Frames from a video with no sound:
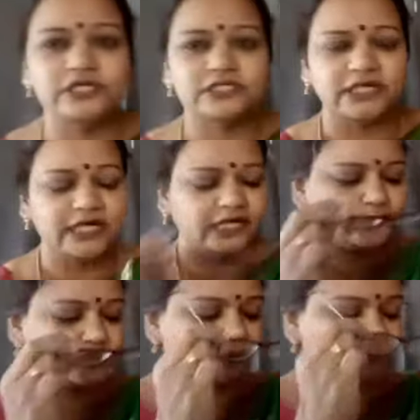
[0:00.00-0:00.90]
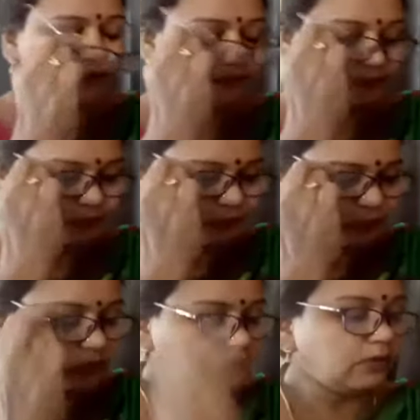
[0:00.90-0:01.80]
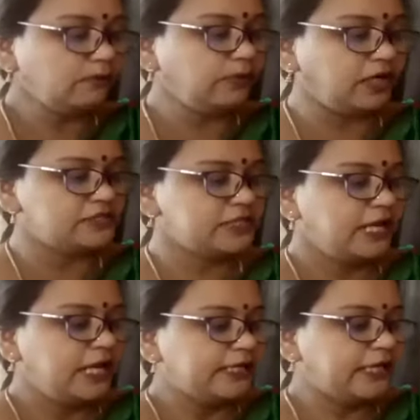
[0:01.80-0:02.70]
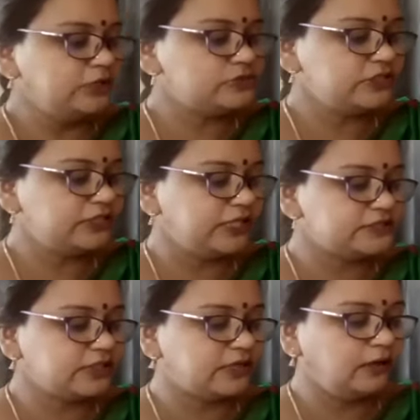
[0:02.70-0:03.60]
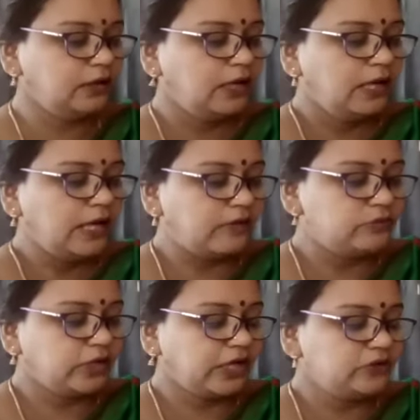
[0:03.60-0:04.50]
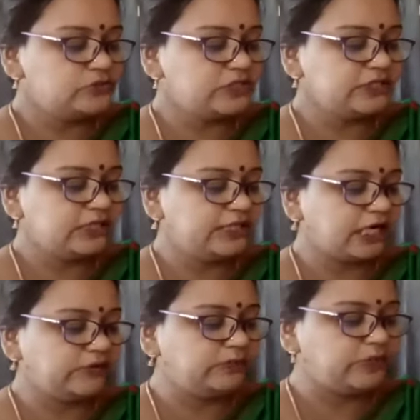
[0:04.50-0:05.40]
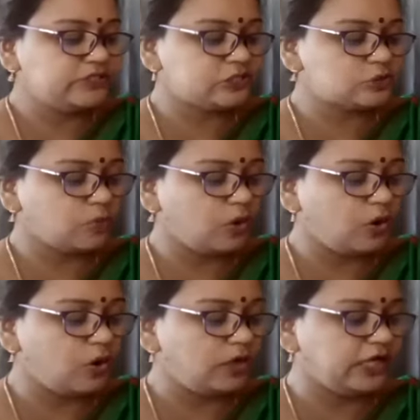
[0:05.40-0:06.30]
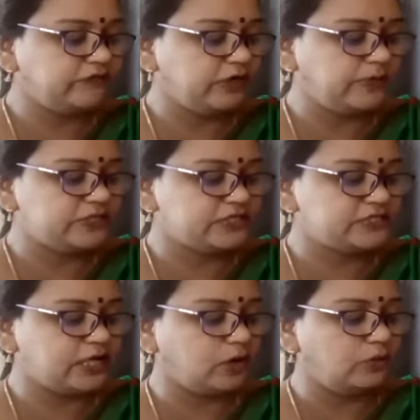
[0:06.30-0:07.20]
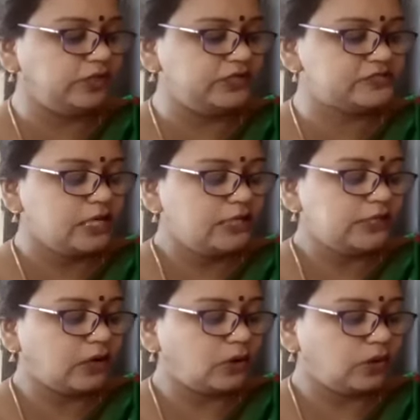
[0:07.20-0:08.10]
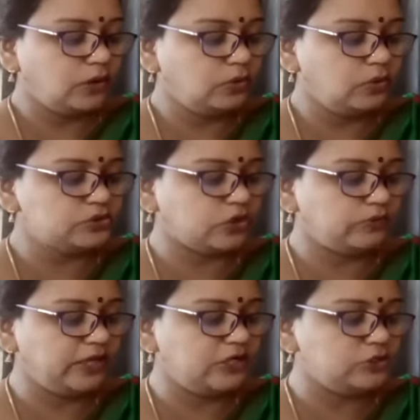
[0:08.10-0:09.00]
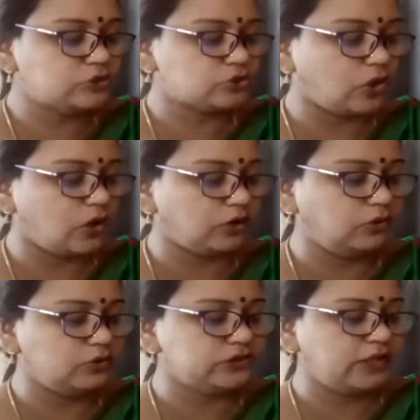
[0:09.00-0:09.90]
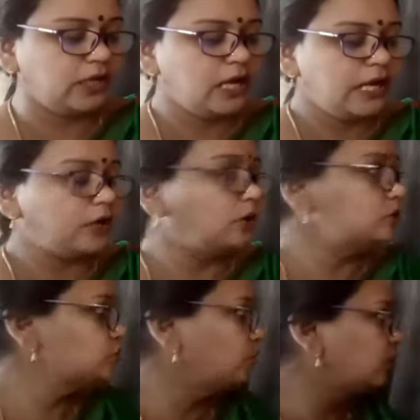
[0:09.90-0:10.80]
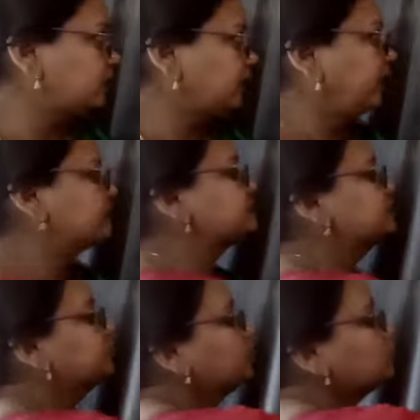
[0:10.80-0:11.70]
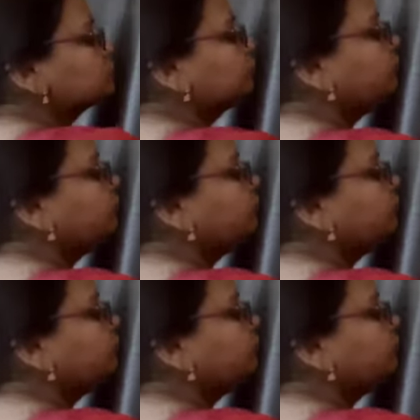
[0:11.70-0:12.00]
these three types of plants. Can you see there, children? Can you see the duckweed picture? Small duckweed picture. See how it is. The roots are very short, no, children? And also water hyacinth. So